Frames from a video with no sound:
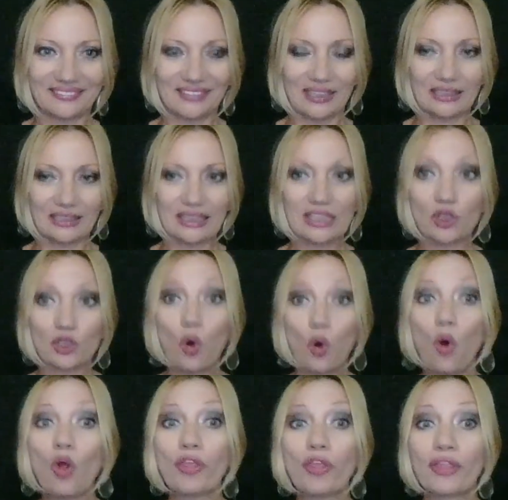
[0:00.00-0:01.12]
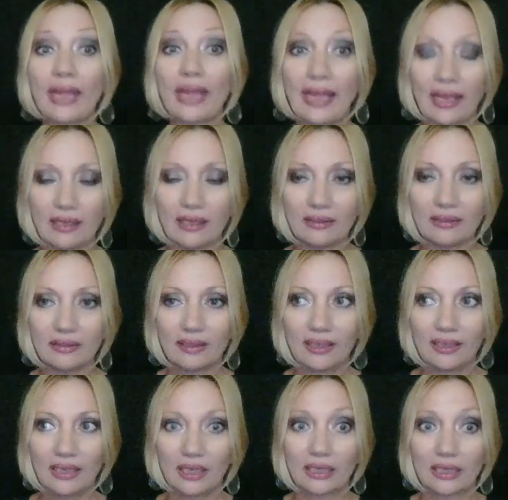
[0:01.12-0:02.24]
this whole thing,
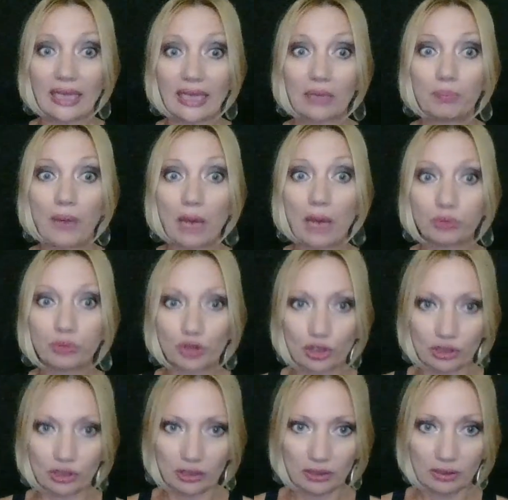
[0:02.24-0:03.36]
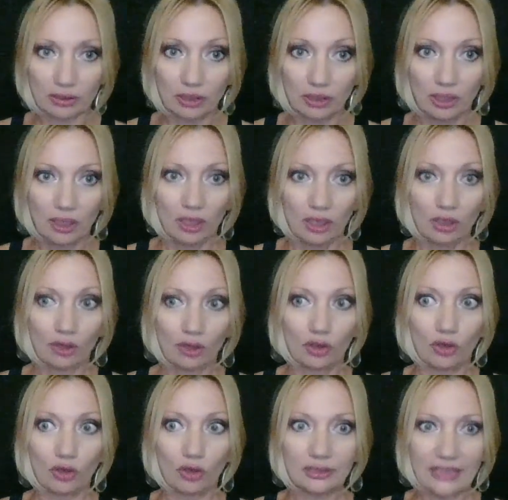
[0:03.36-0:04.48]
like babushkas, a
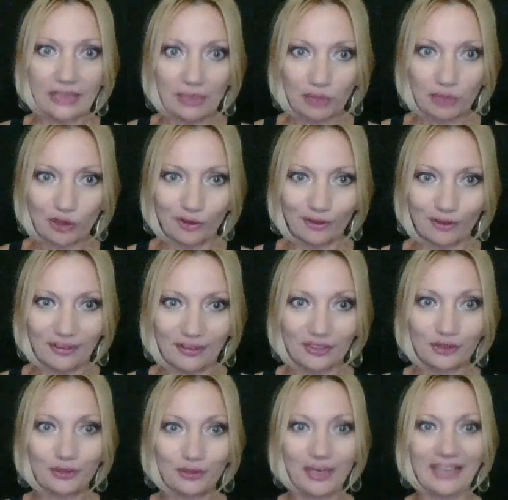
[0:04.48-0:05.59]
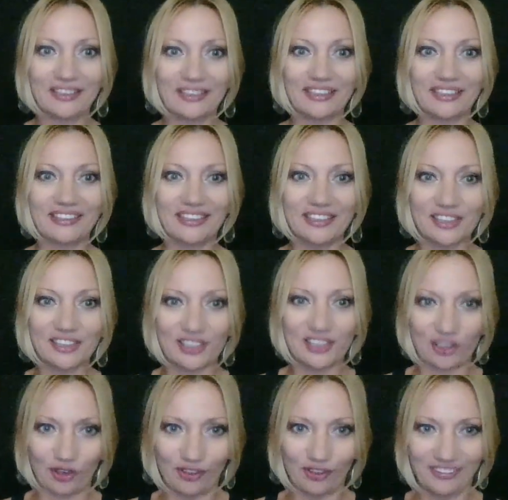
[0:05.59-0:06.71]
long time ago, 200 years
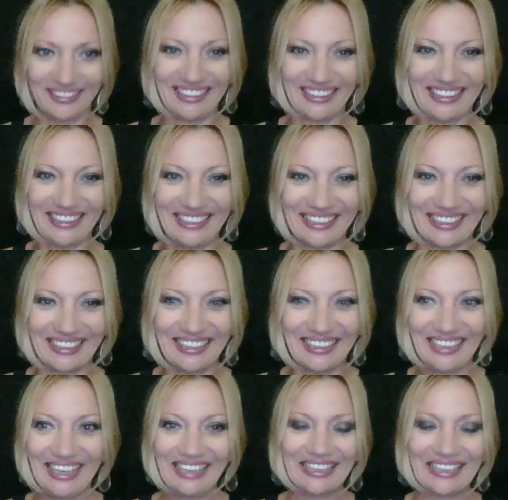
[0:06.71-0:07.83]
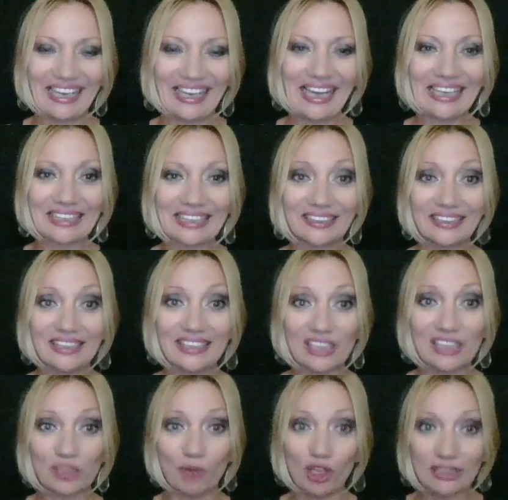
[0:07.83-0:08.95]
ago, they had a little
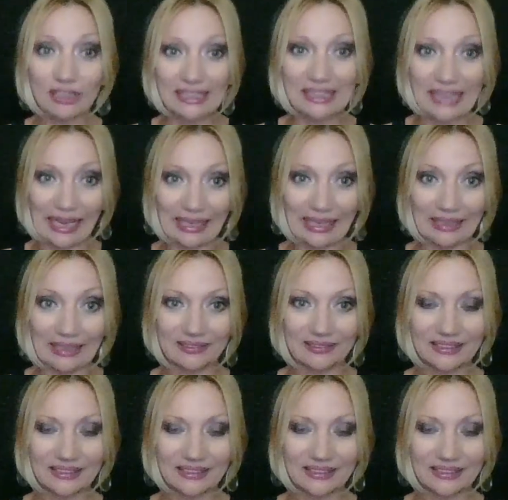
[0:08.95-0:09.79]
small saying.